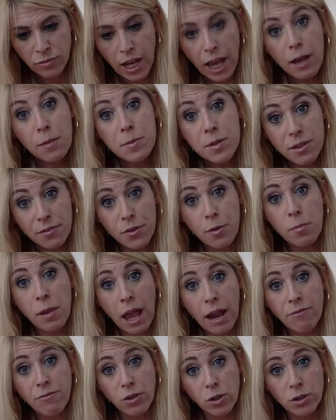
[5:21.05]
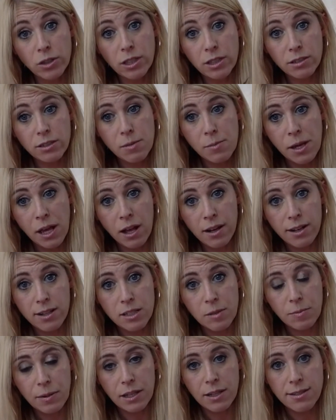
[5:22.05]
helps if you're blindfolded, to be
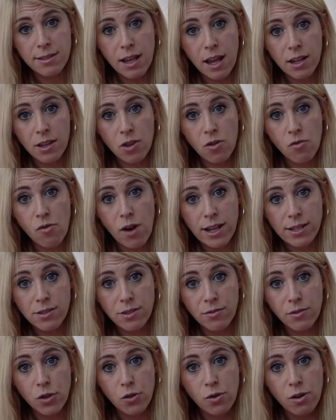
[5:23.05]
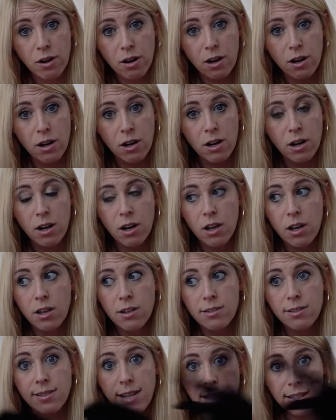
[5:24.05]
honest, because then the rest of your
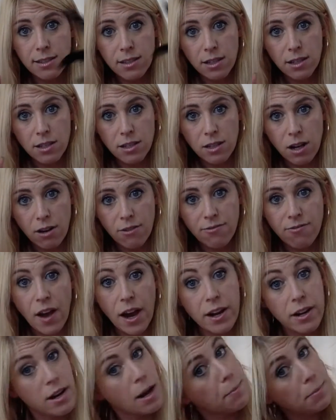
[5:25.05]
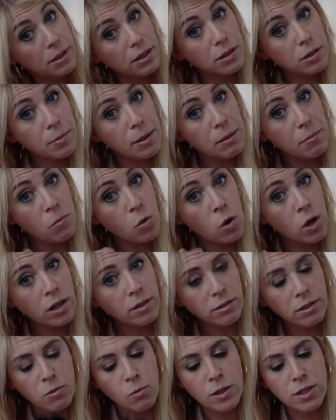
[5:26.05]
senses are fired up a little bit
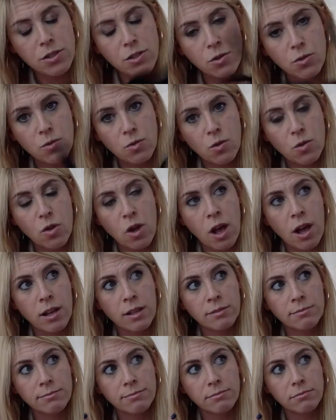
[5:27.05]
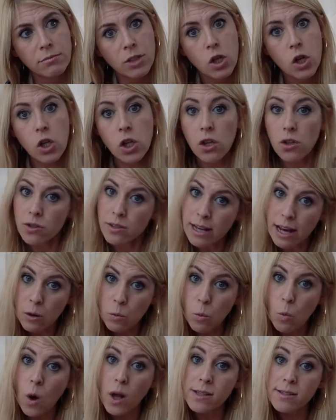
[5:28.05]
more. Once you um, close
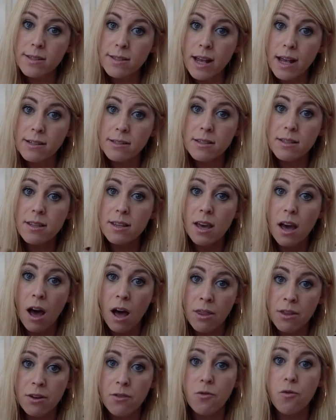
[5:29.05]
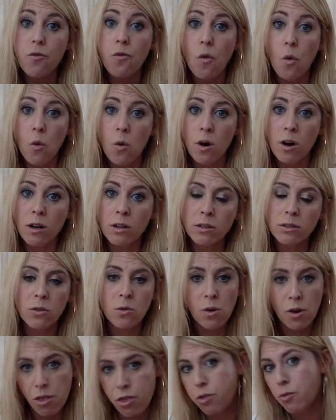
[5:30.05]
down one sense, the other four
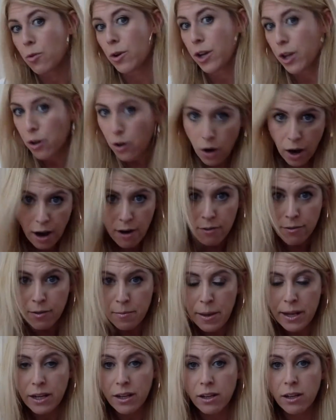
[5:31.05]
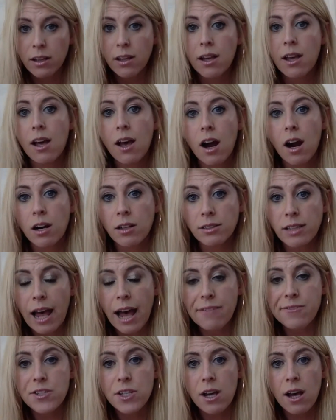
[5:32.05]
or three or however many are
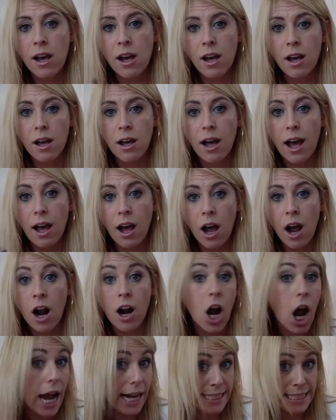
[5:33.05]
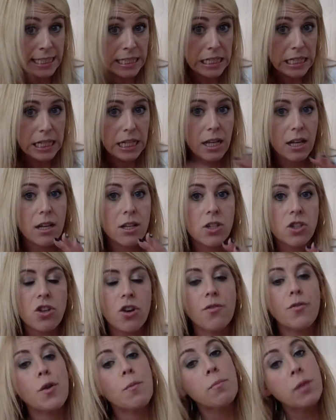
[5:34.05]
left uh, are heightened. So
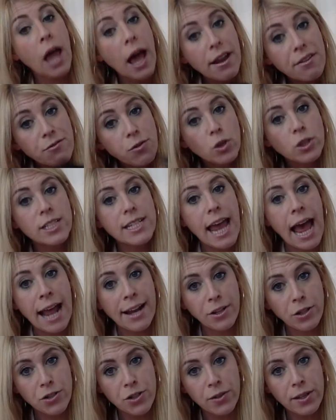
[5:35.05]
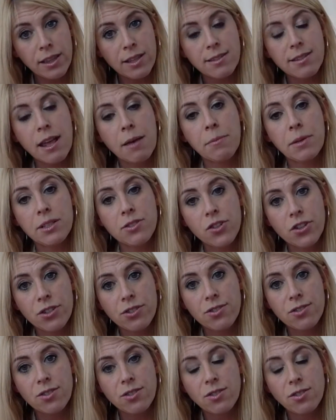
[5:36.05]
if you're blindfolded and you're doing this, that means your
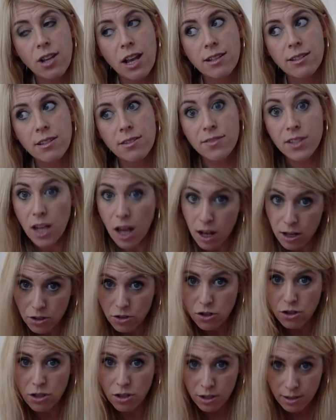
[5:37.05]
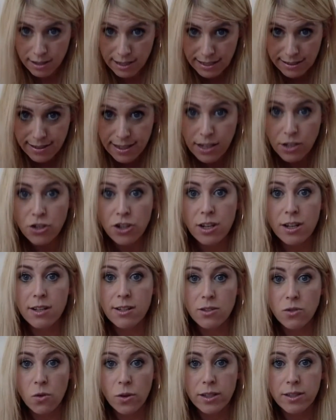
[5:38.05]
sense of touch and sensation
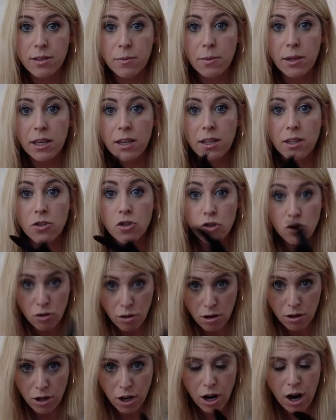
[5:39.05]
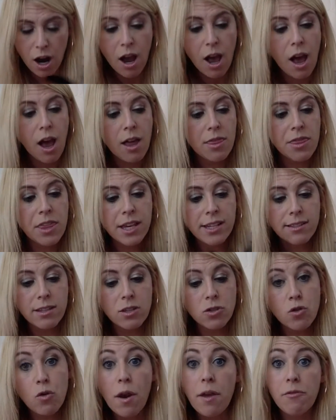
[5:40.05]
is going to be stronger. This
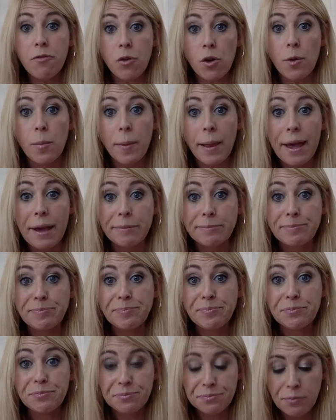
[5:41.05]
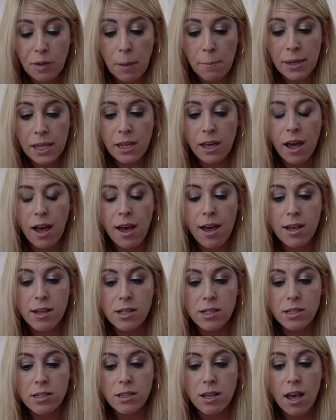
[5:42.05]
is great floor play
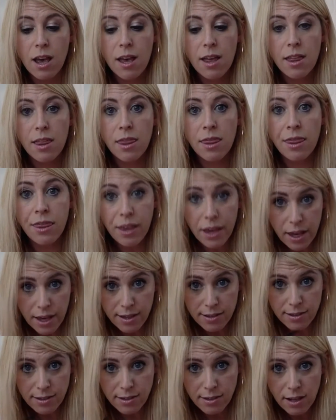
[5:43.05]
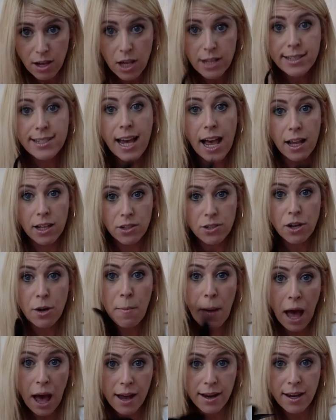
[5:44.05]
because this tells your
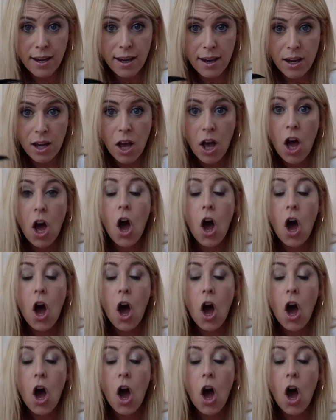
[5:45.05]
body,